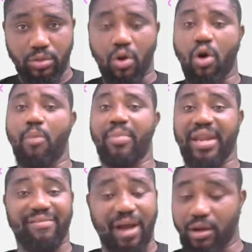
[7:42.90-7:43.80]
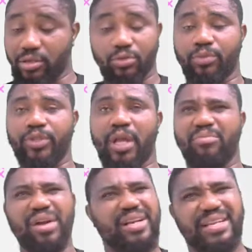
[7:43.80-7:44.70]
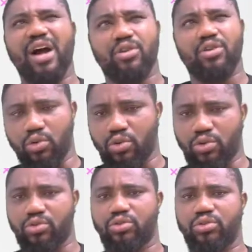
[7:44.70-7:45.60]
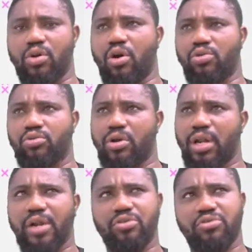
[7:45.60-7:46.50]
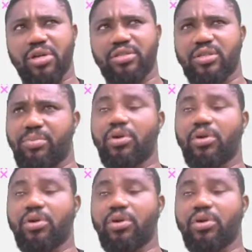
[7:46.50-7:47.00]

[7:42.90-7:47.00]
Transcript: or minerals, break down glucose or other nutrients.